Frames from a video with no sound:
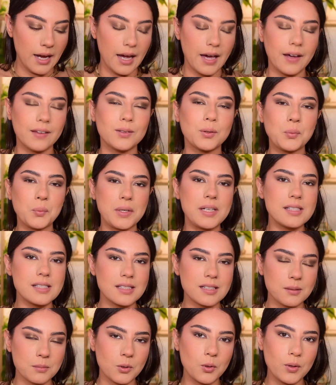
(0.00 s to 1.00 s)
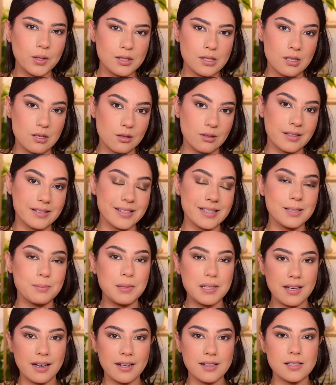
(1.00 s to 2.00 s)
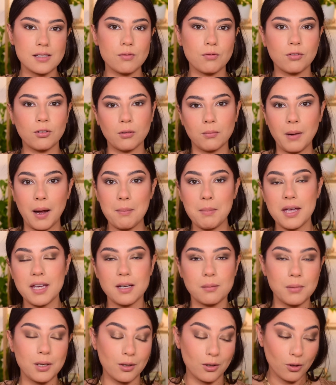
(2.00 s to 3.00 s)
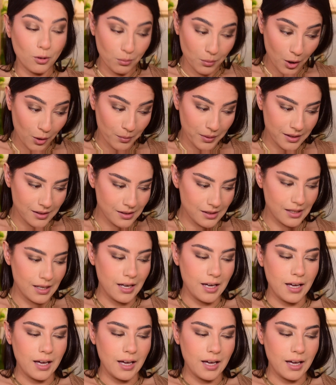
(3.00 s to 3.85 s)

And the reason I'm going to do this is because for my Makeup Miracle moment,